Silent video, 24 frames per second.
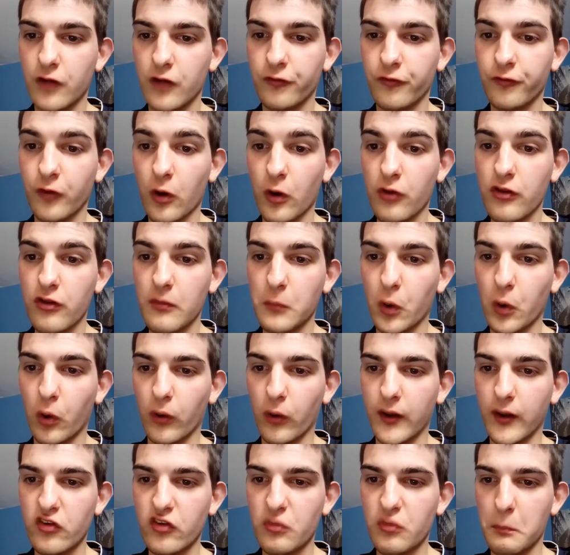
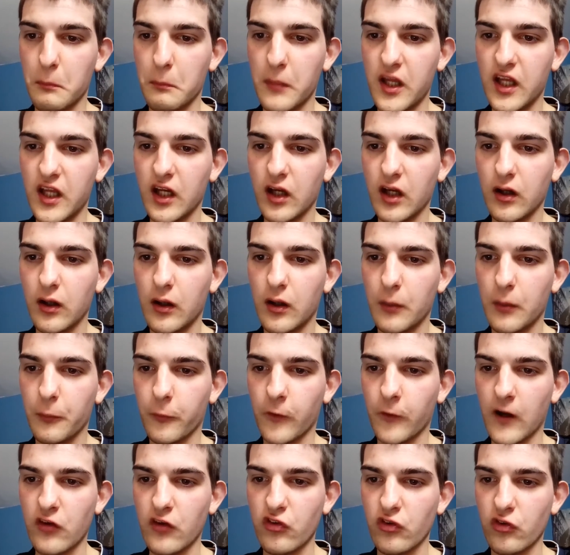Furthermore, his mere
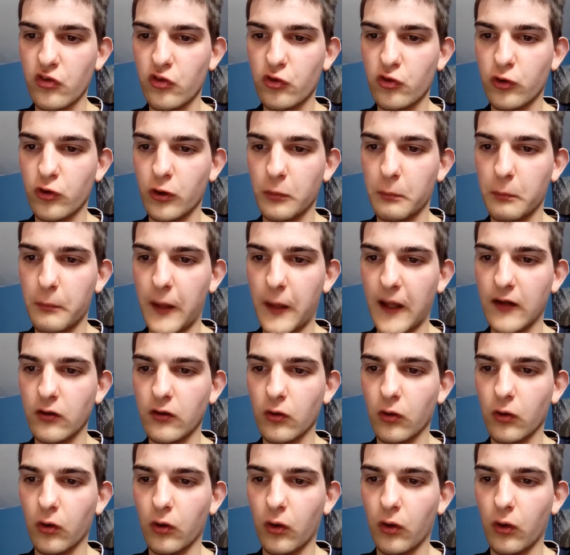presence could bend
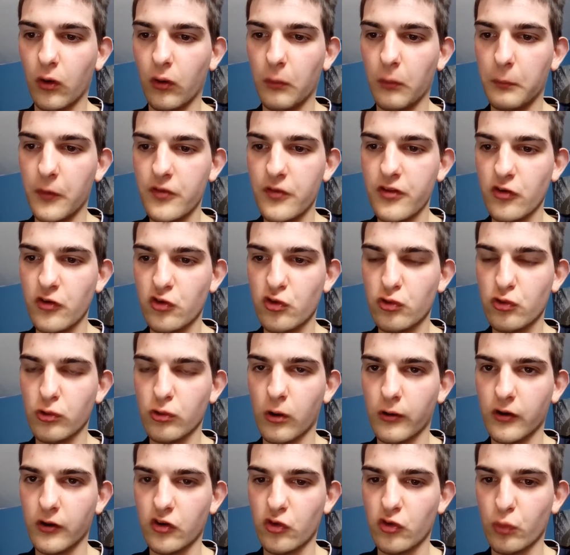all but the
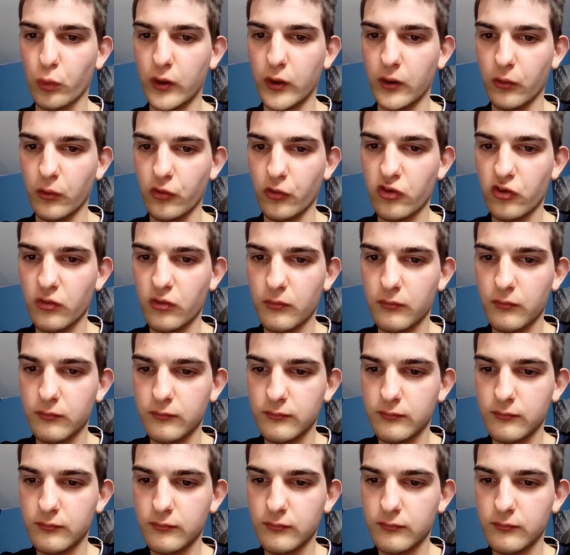strongest wills.